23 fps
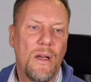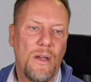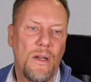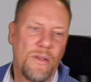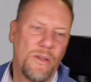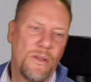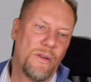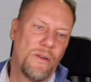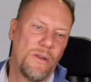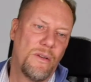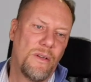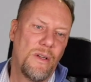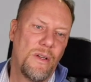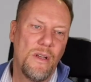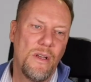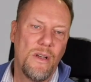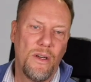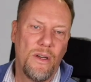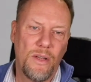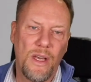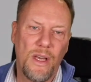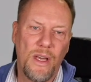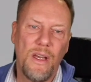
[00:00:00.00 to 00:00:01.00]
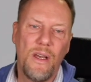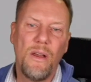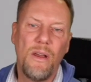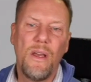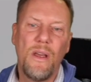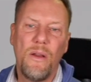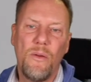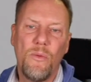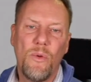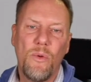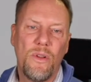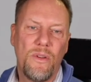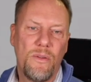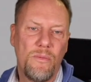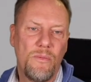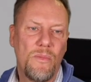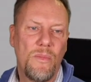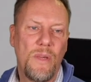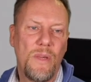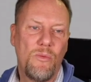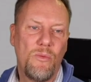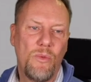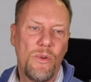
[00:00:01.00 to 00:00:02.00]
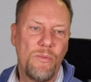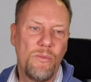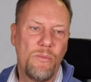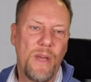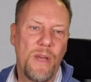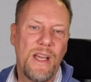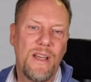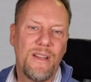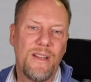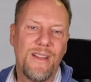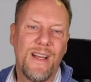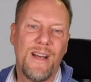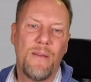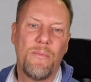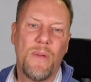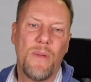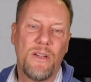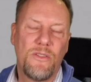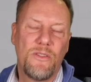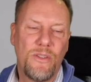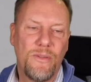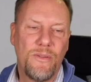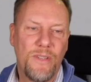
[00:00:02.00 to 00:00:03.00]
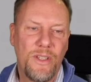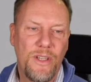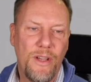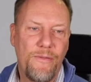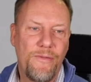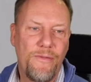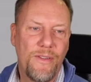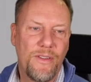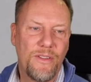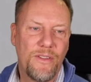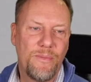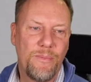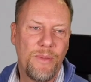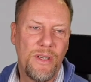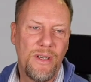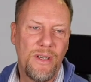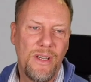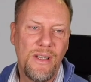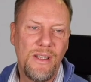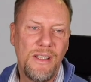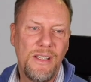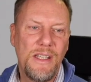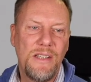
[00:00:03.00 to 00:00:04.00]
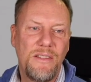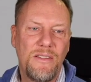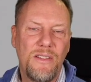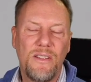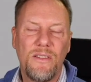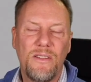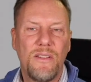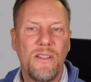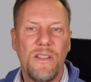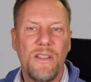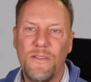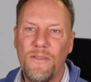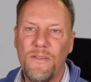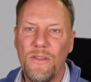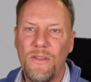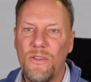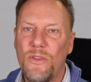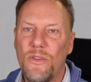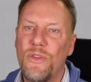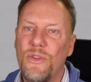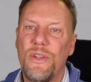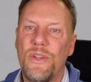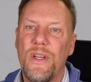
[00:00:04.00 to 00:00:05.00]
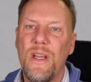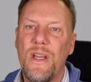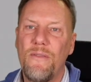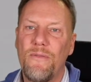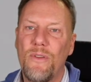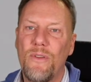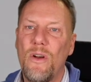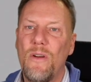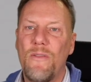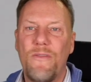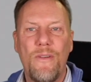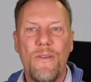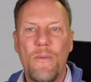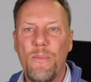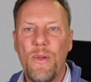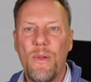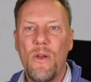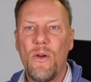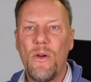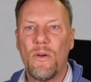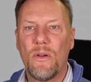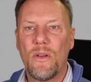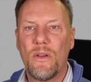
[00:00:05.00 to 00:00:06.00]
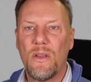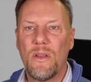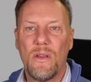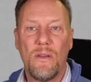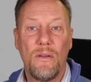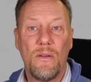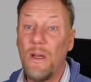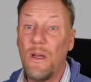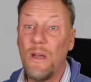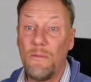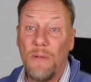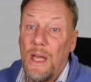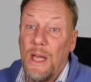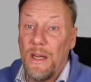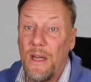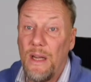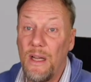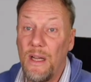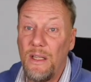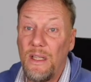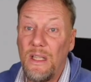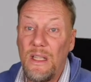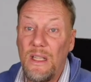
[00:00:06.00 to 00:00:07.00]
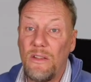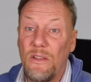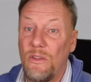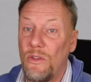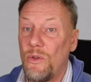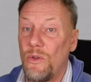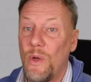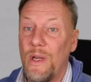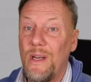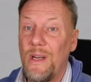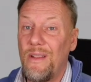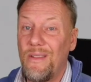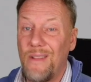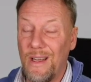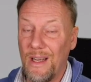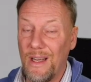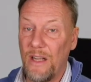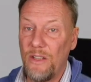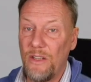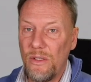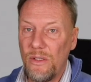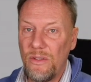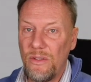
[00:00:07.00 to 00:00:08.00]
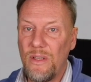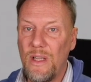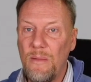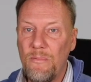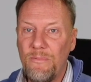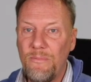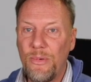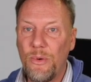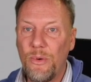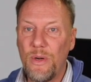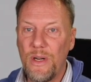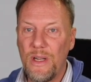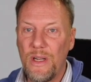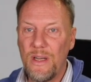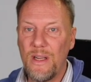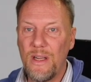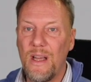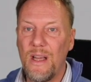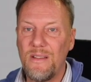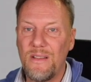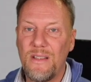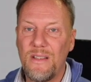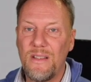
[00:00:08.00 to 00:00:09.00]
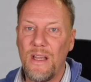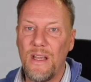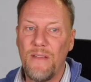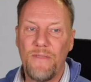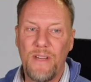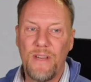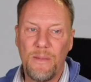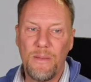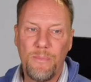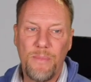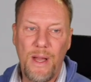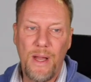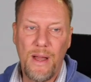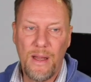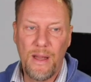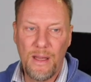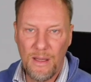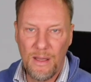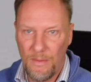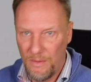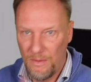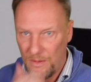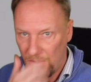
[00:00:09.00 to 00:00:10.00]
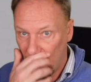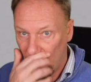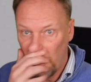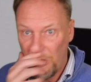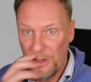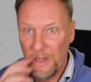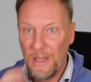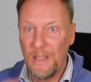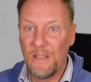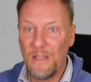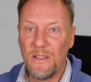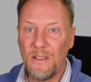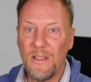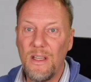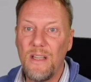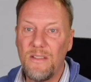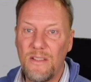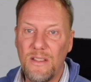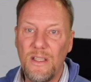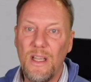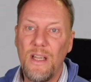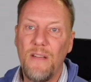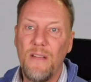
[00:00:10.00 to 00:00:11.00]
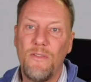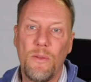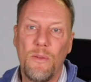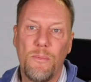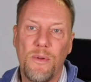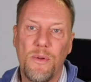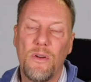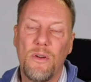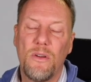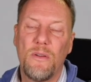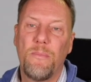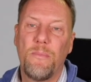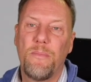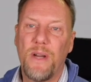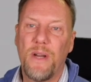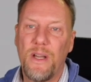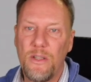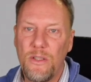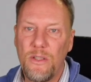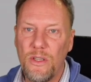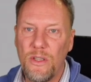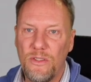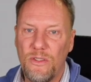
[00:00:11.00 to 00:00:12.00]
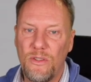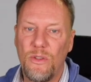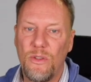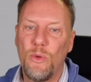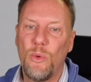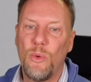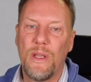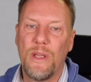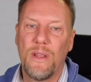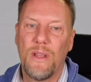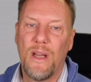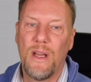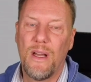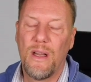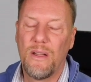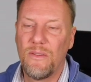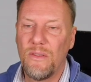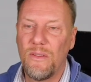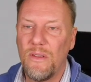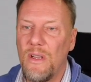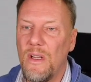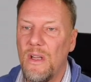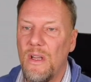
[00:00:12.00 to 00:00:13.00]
So, okay, it wouldn't make that much of a difference, but at least it shaved off a block, and I didn't do anything. I just imported and saved it back. So it saved a block by just doing that.